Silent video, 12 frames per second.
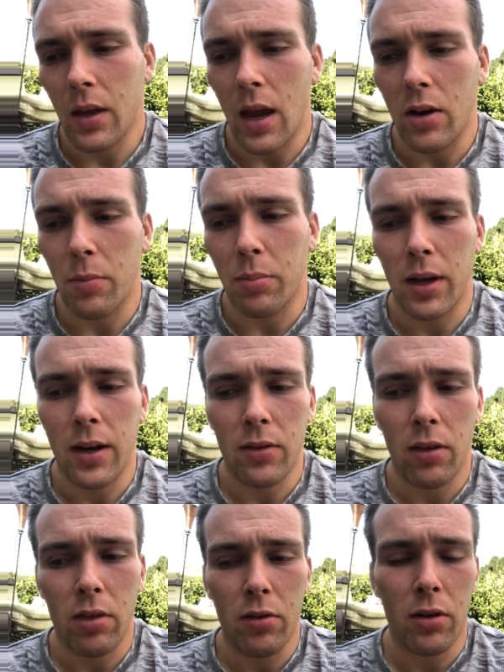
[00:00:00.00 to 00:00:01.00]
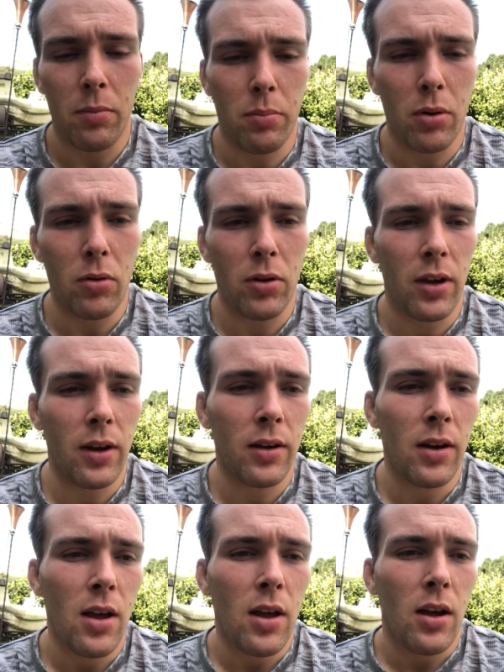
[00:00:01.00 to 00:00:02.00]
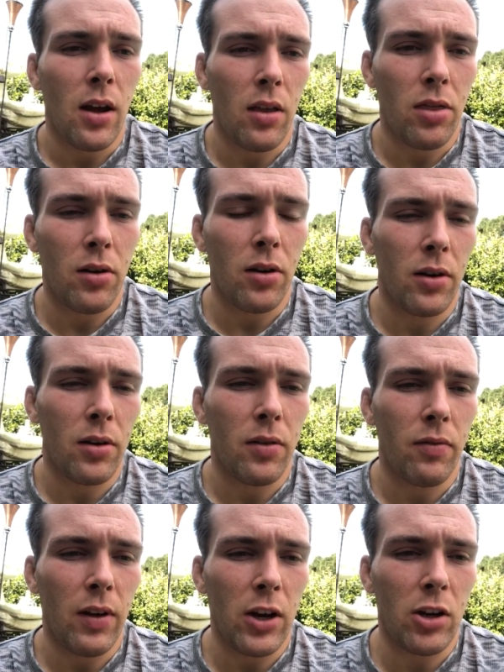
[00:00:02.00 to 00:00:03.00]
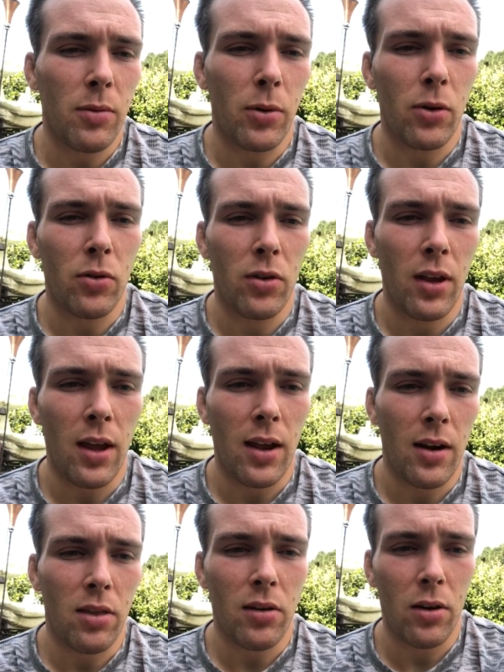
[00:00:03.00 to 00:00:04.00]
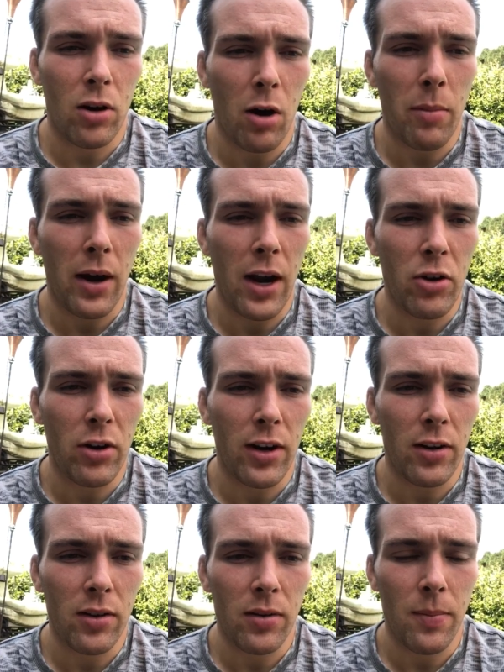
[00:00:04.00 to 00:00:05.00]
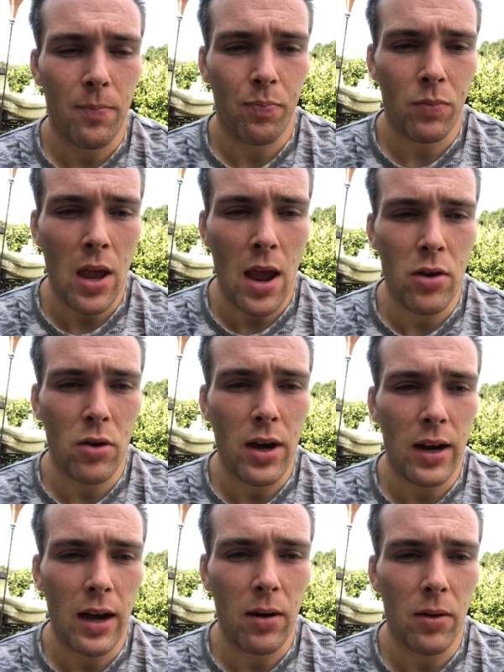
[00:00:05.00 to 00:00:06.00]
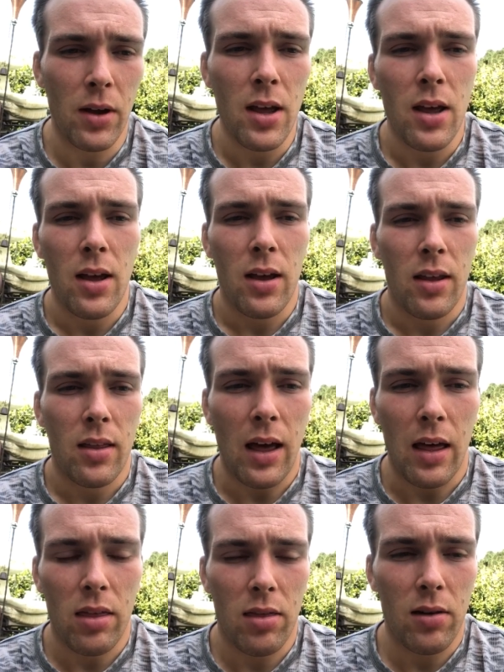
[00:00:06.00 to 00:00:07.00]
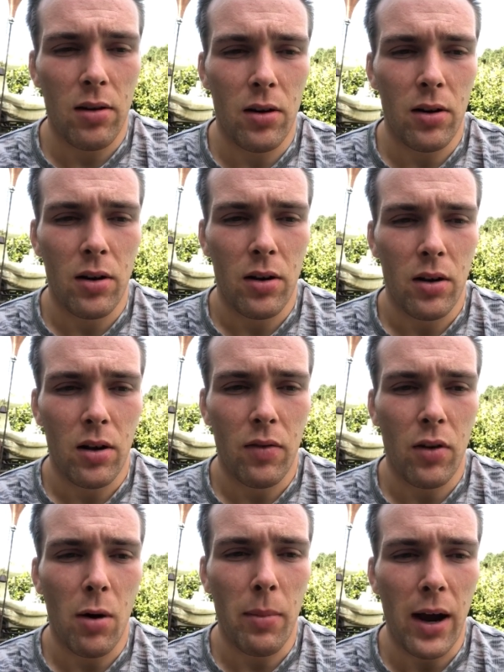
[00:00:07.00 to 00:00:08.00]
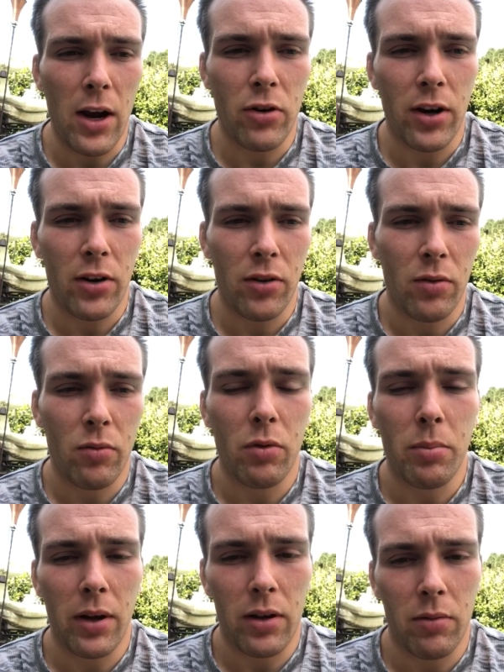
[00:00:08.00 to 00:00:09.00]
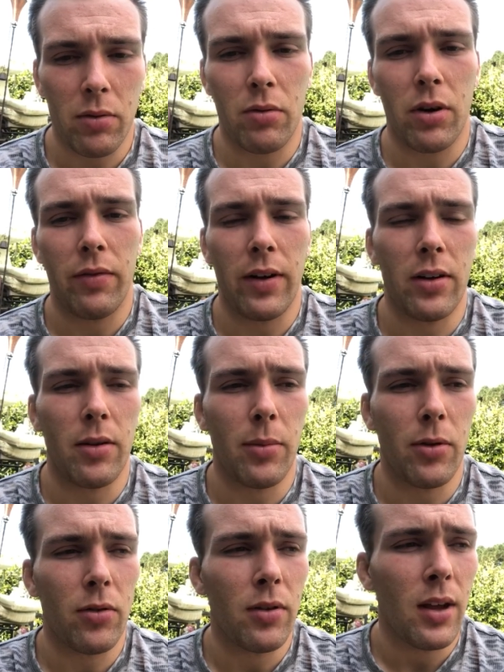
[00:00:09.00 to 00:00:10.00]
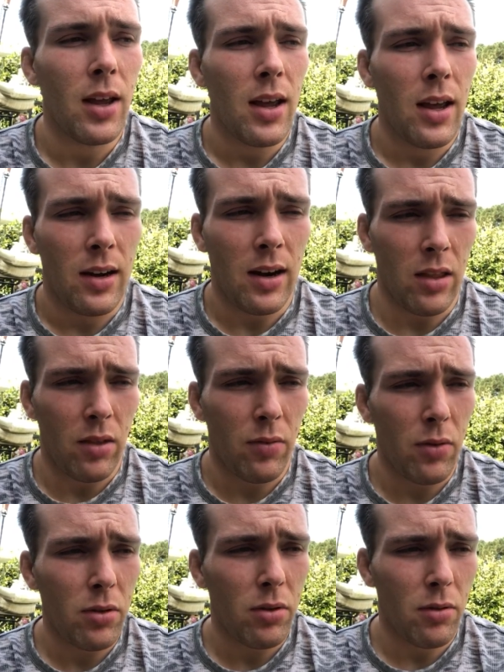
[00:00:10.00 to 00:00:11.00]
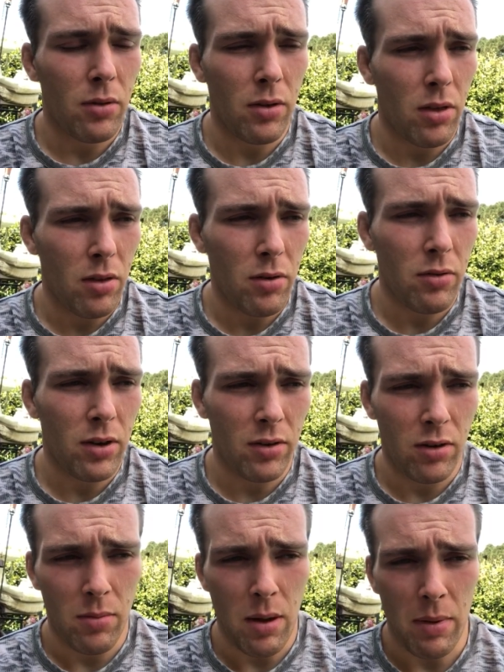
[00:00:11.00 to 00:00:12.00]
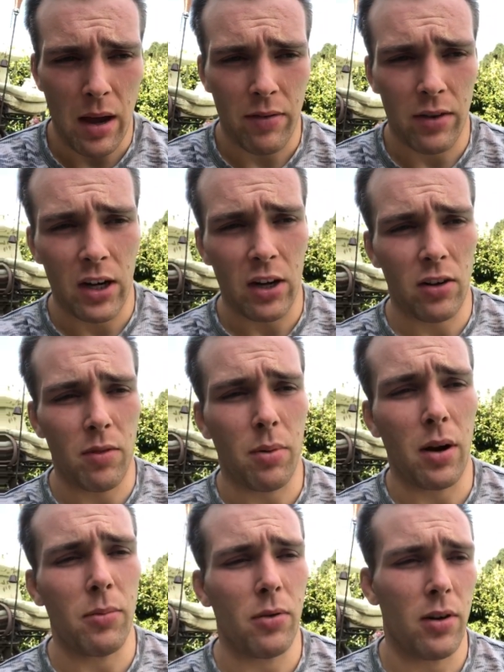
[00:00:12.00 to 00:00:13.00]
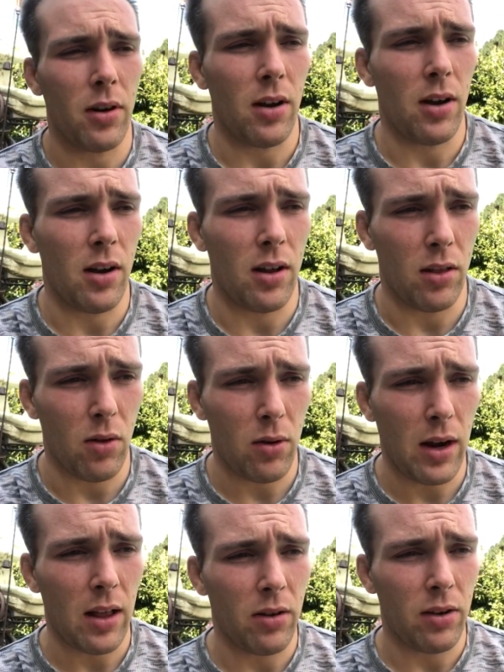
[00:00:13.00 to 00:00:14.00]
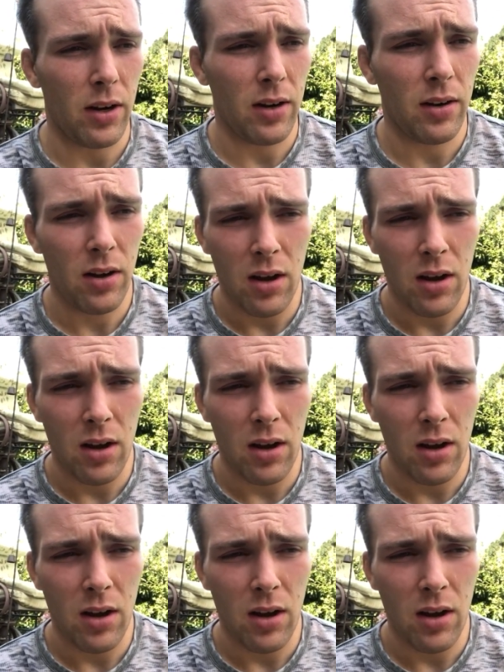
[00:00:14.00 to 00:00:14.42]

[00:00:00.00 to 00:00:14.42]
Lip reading: and your plate is a third protein, a third vegetables, and a third carbohydrates, and you cut out that third of carbohydrates, replace it with green vegetables. Now the third reason you may be having digestive problems on a low calorie,